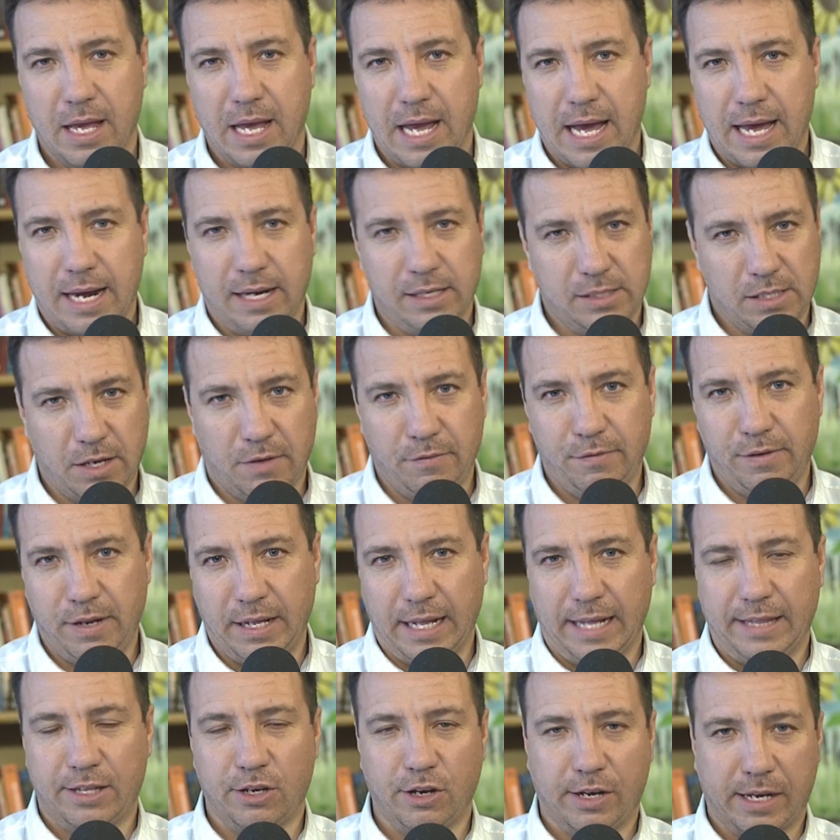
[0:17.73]
And it's something
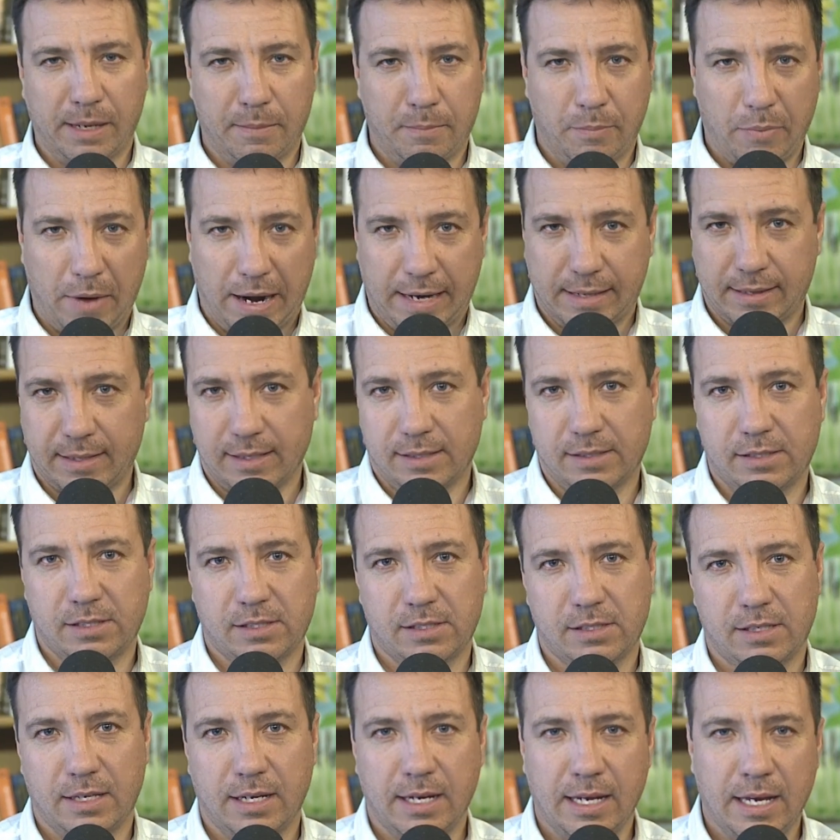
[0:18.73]
that you can
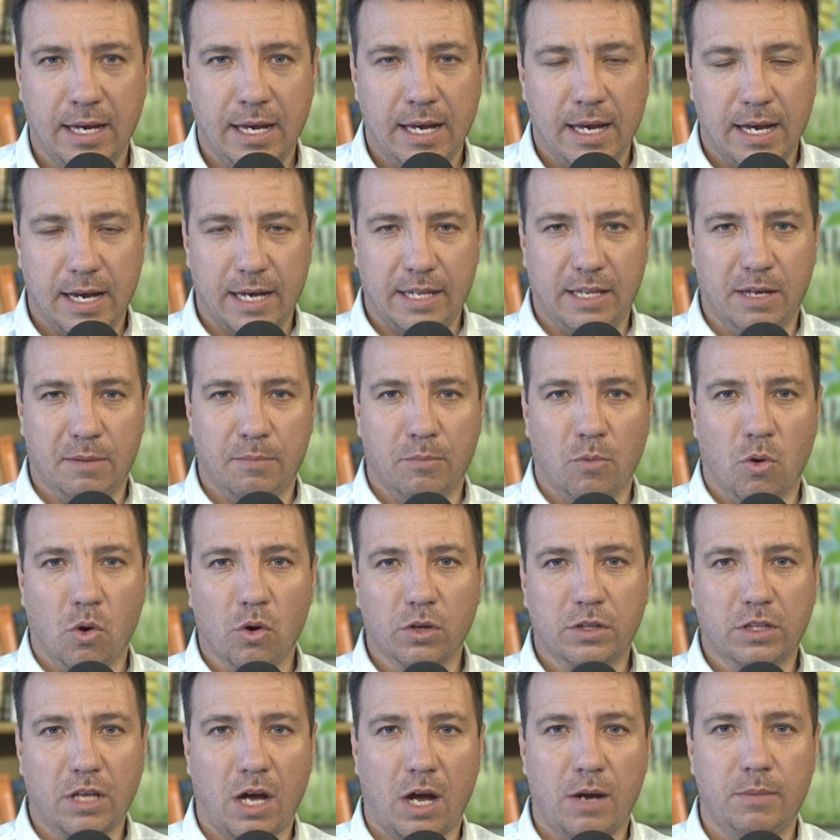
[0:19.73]
practice. And the
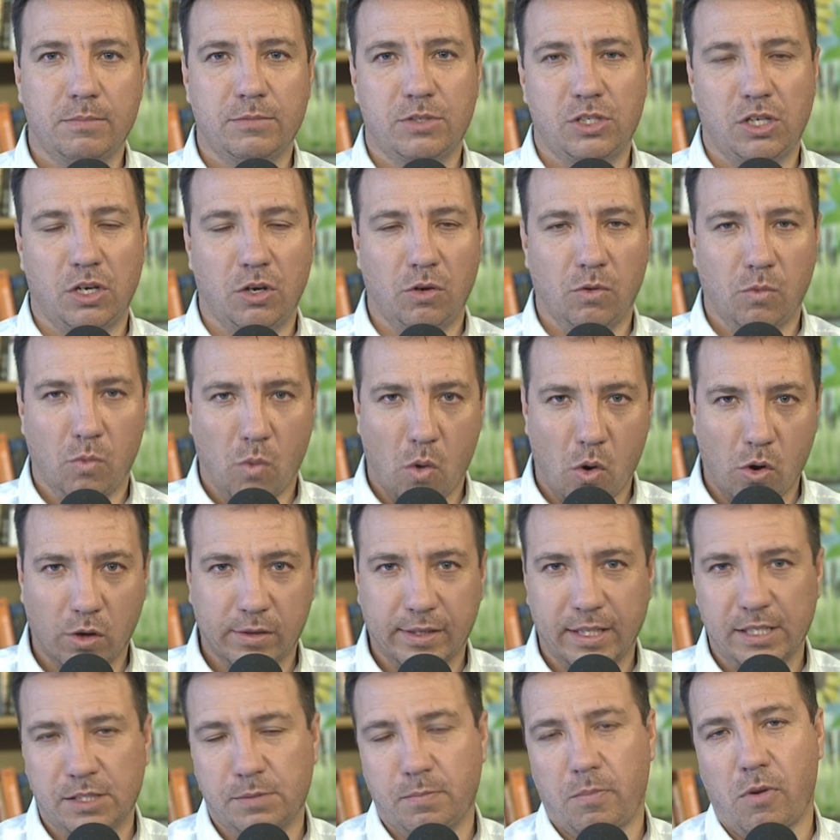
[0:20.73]
more times you walk
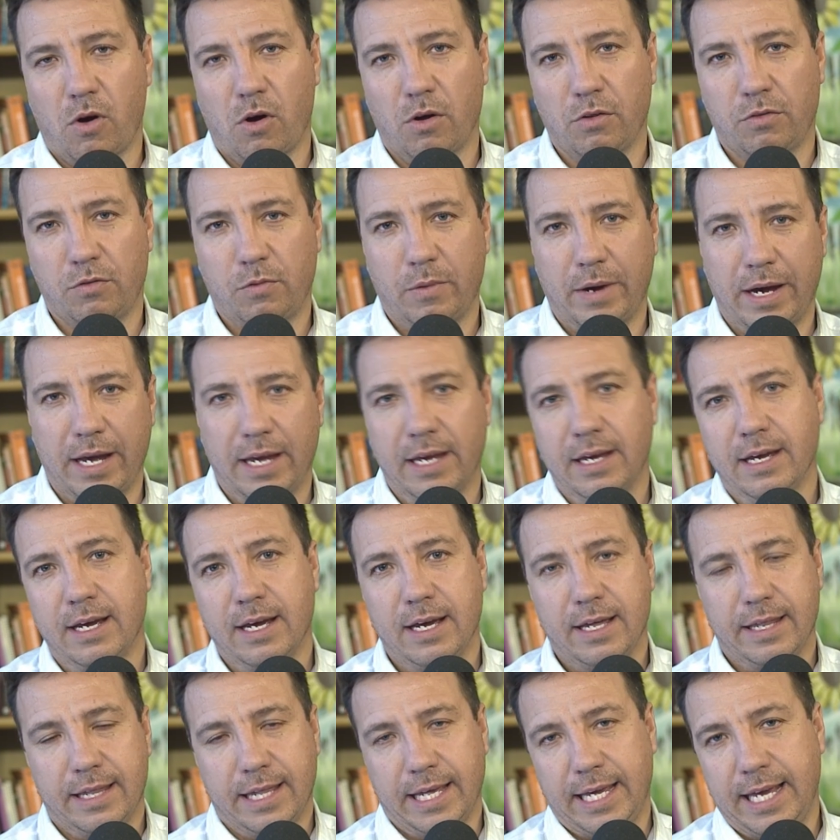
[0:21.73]
this pathway,
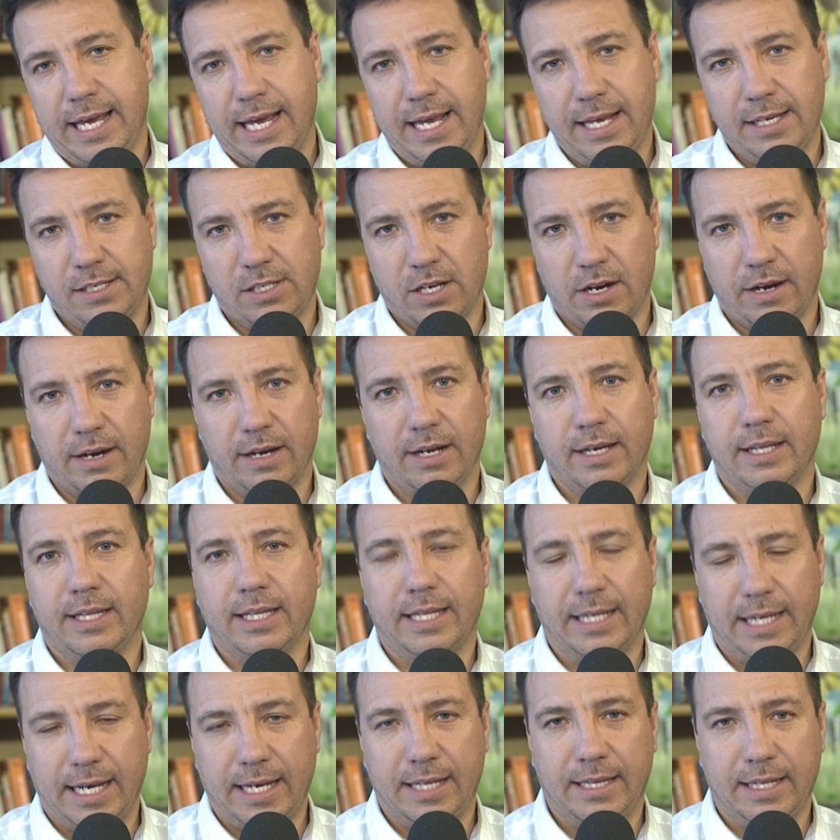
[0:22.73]
the easier
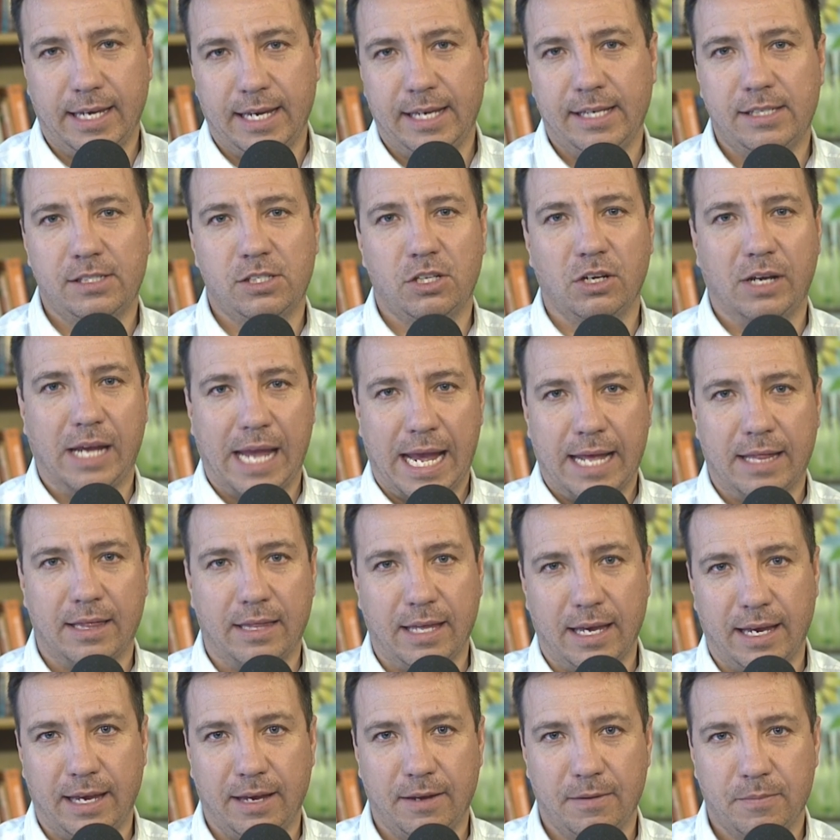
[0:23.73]
it is to get
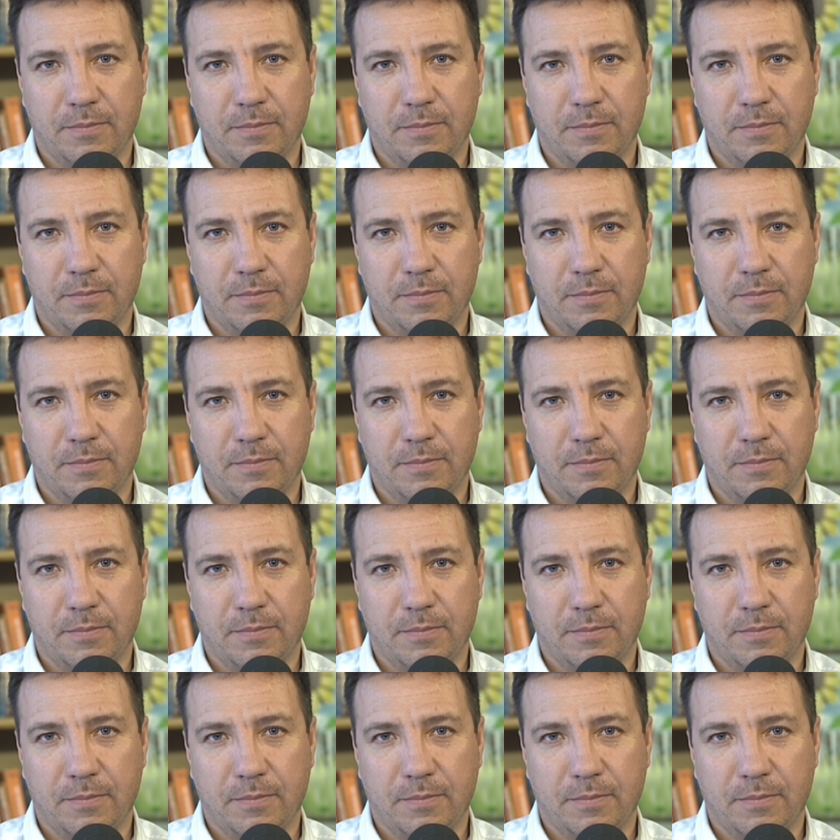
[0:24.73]
there.